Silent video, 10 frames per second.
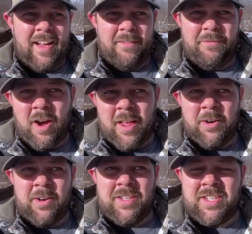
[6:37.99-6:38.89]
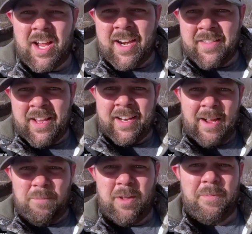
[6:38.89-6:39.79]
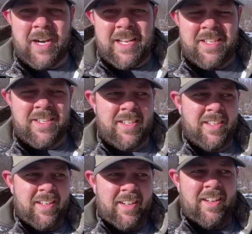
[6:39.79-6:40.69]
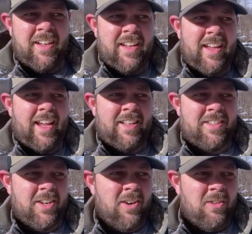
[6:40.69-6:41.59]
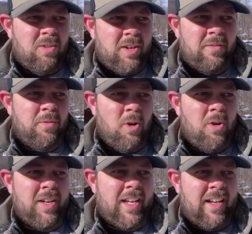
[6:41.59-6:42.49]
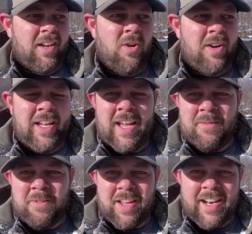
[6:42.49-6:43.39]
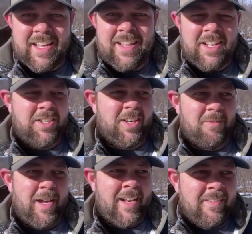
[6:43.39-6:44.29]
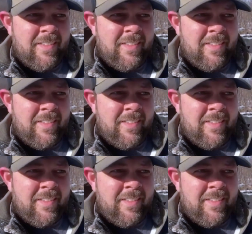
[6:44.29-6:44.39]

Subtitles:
father and son, and then a couple of buddies, and so looking forward to getting going again with that again this year, man.